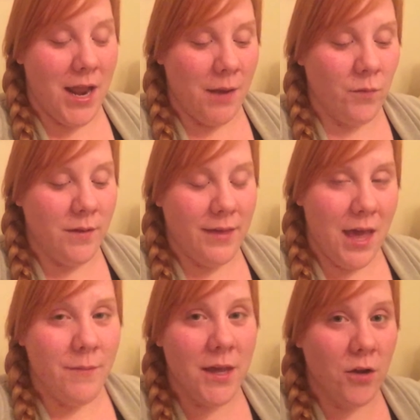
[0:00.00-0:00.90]
And I'm with
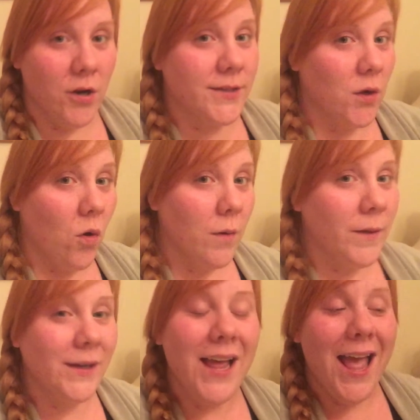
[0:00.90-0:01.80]
Cami and Chris and
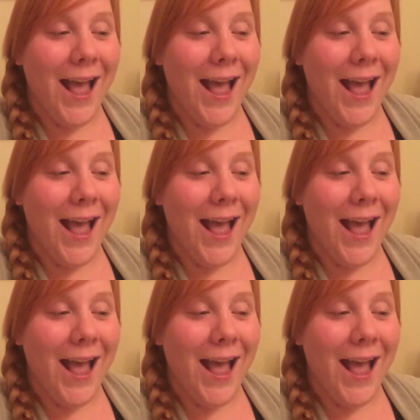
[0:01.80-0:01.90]
Corbin,